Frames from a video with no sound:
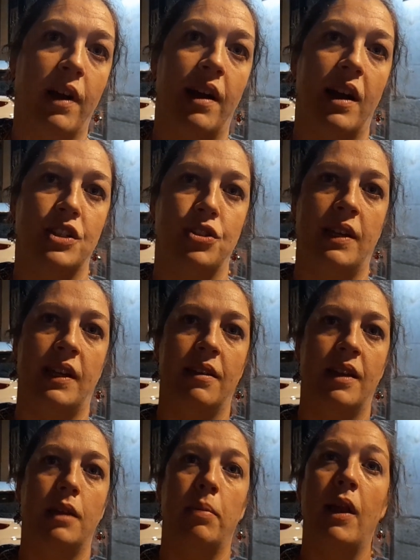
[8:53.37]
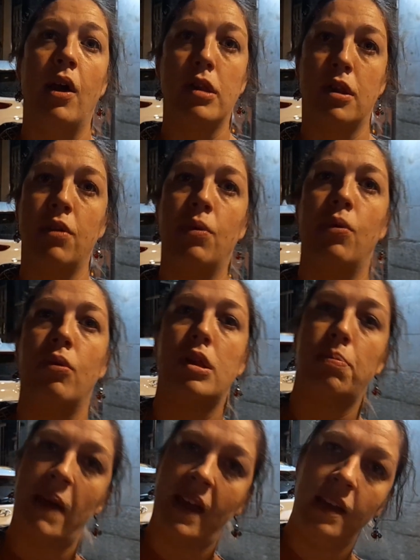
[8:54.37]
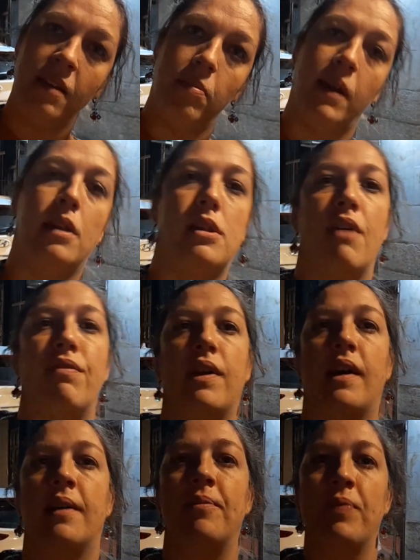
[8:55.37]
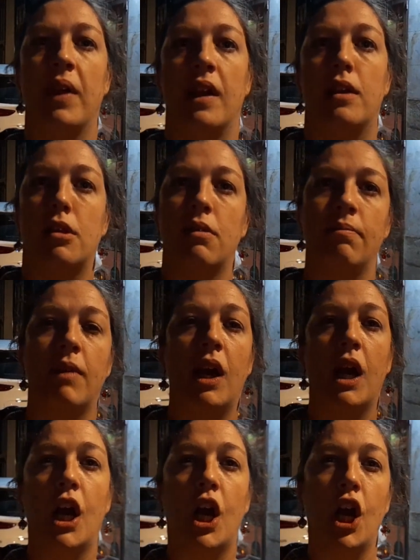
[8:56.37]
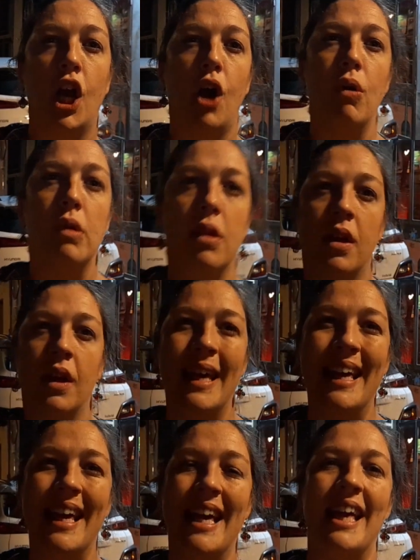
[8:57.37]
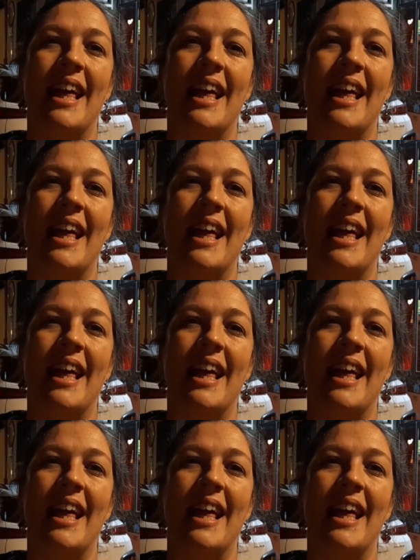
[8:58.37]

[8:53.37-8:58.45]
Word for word: actually. It belongs to Spain, but it's Africa. Uh, and which which city or which country?